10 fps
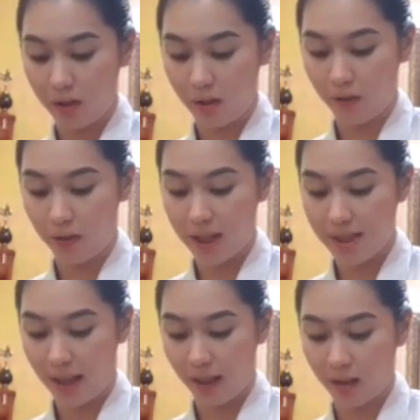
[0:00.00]
of the
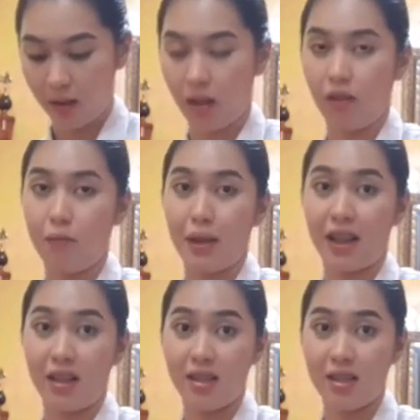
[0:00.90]
second glove,
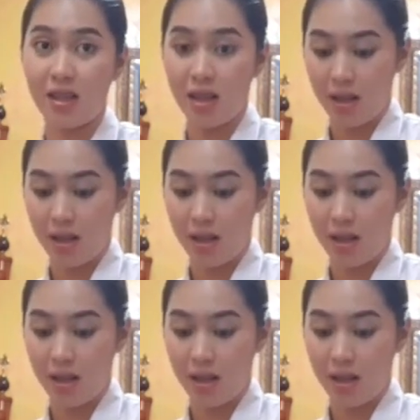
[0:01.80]
because